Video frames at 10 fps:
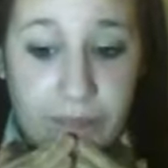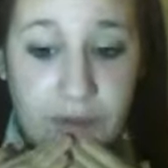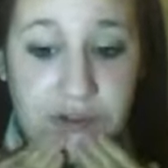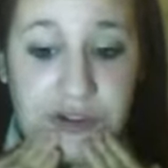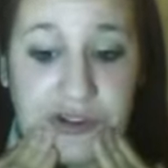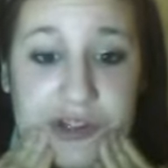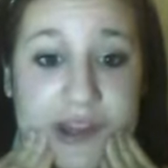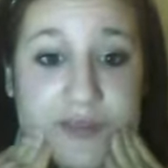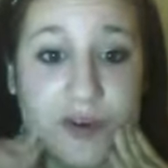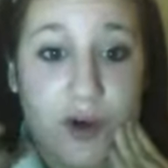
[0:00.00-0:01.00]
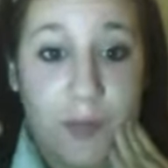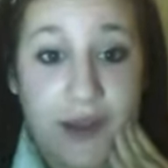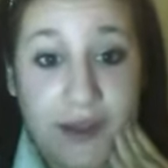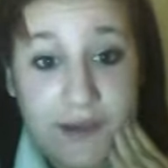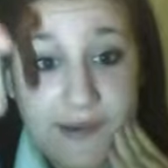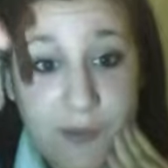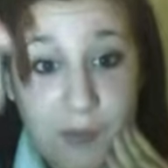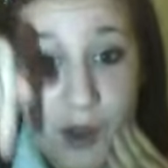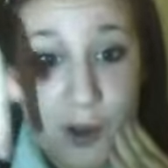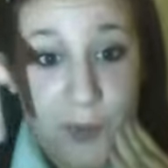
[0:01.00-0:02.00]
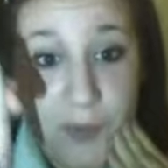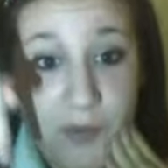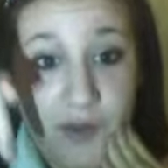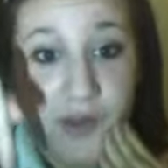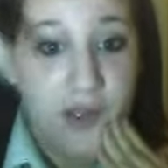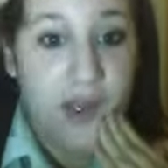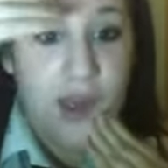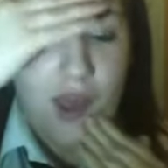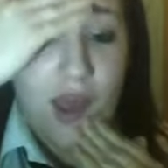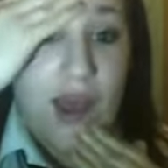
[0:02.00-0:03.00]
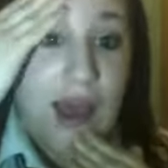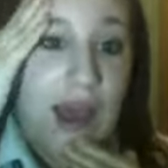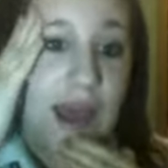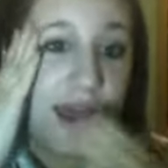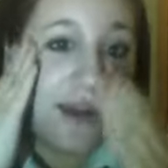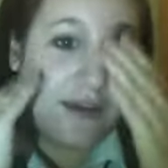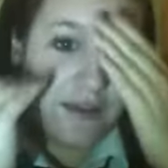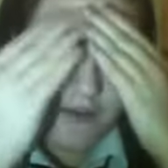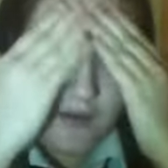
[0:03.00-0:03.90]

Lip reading: just leave a comment down below, and